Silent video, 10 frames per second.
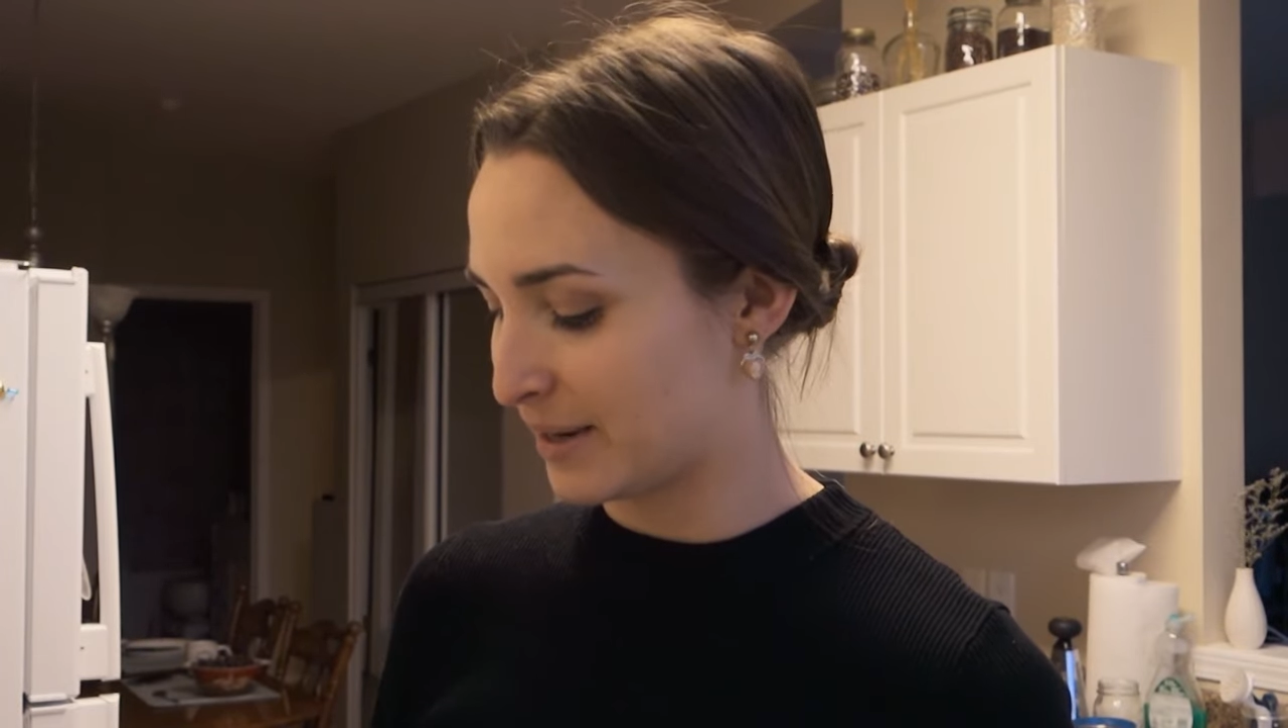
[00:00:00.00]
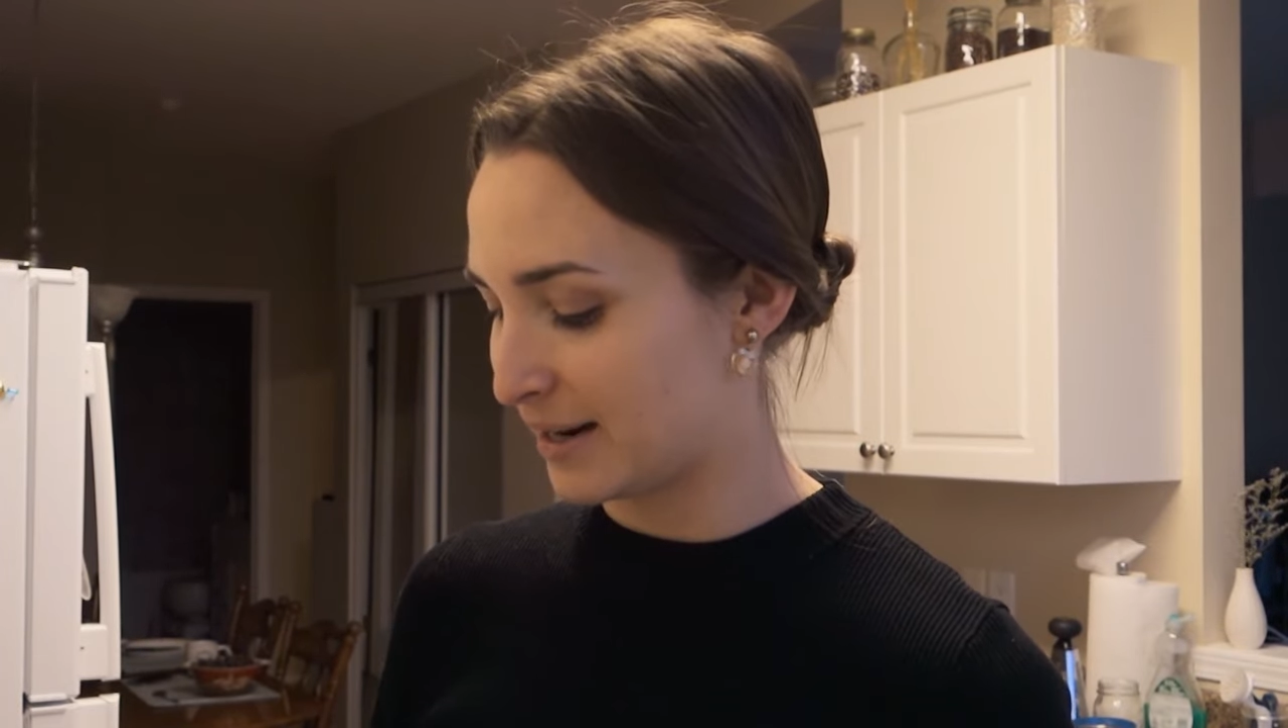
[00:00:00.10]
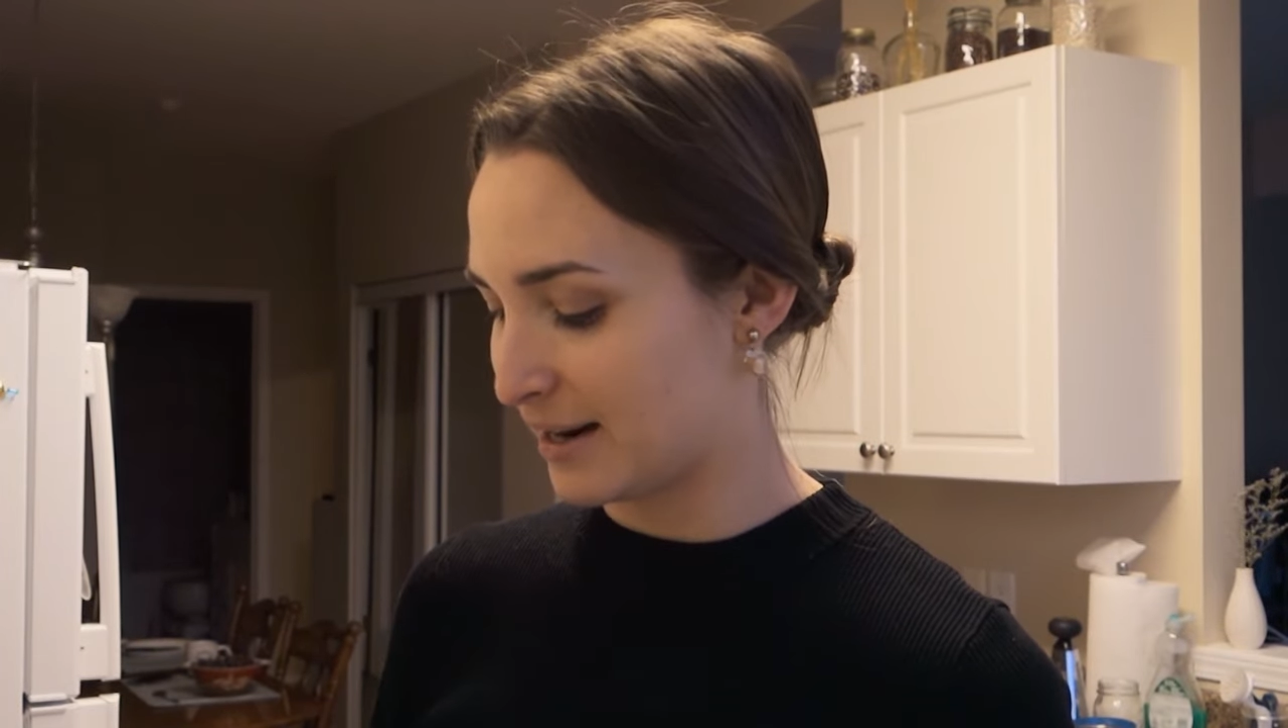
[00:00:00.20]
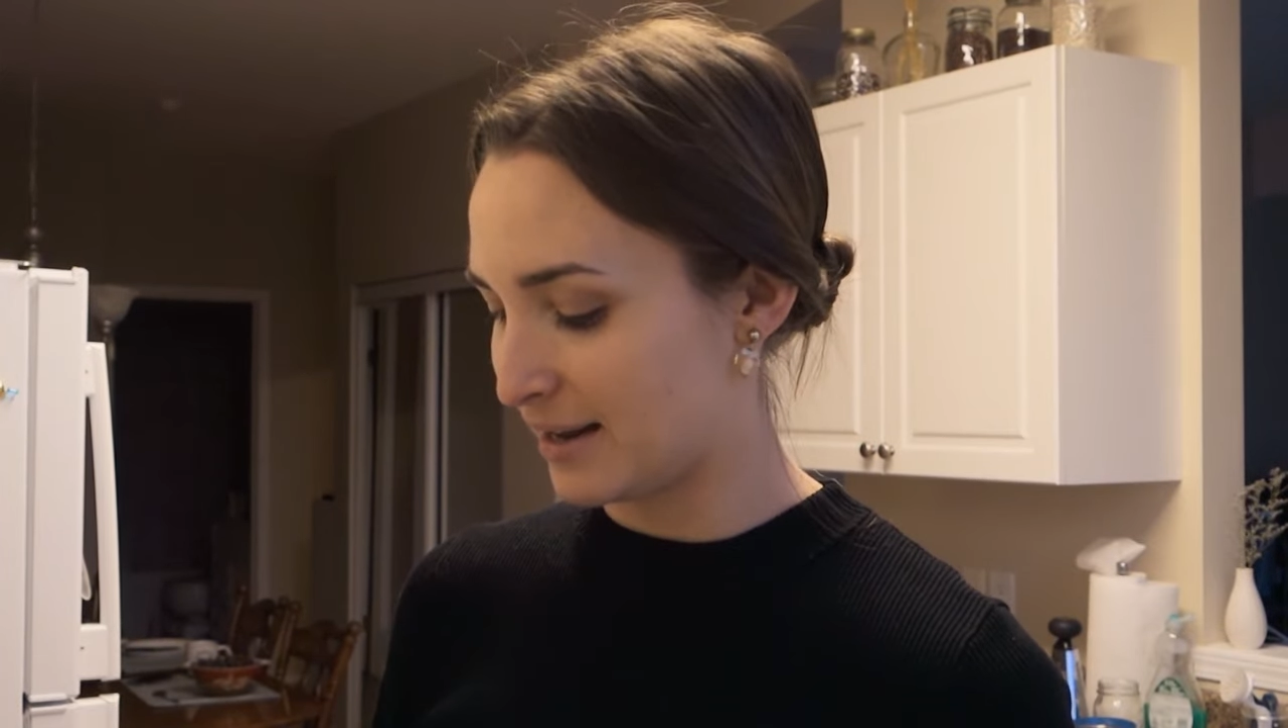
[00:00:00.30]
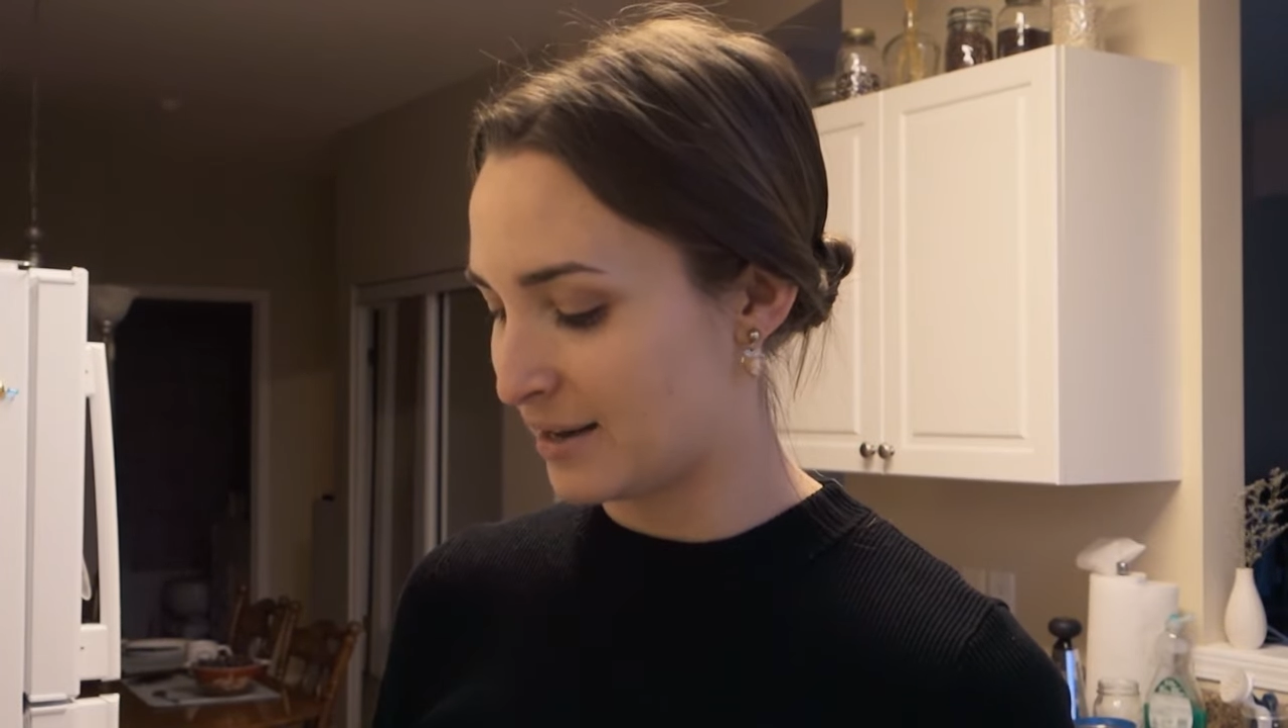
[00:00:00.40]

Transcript: where,